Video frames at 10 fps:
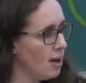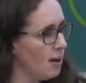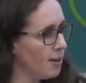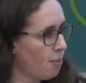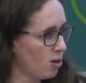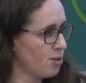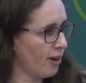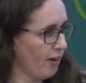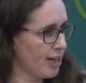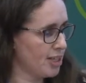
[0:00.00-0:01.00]
the
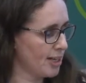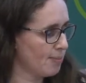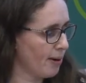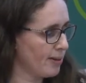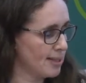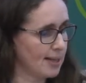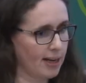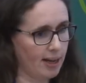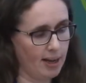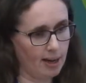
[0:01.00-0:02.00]
post-migration experiences in
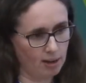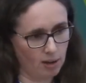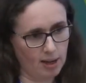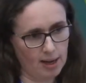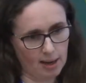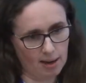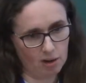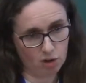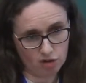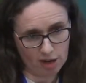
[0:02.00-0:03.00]
a
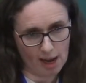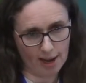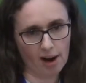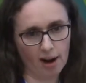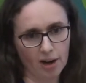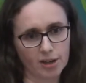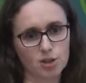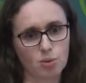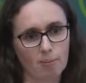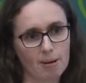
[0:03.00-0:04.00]
country like Ireland,
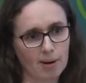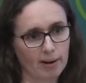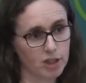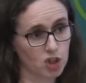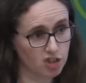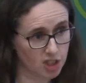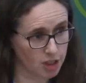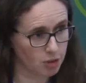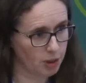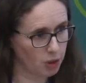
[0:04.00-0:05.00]
where people are adjusting
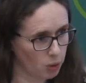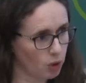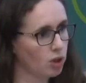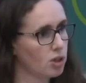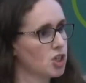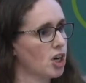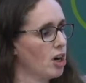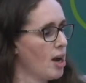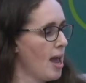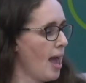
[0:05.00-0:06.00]
to a new
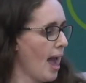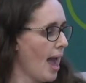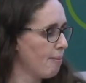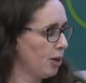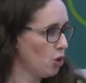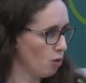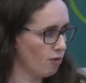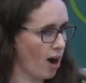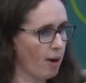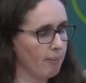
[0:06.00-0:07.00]
culture, a new
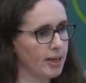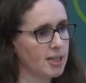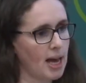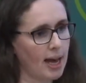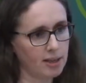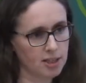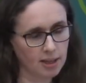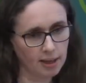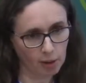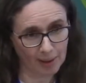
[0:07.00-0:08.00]
environment, and
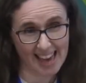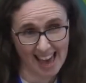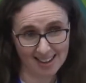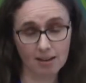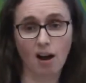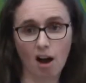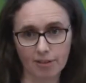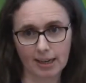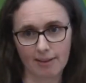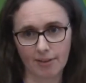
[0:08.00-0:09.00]
again,
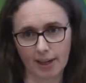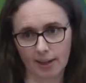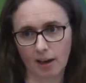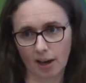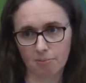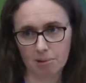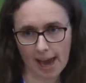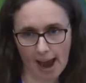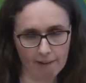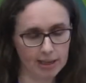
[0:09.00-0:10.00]
often living in kind of
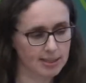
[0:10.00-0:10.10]
precarious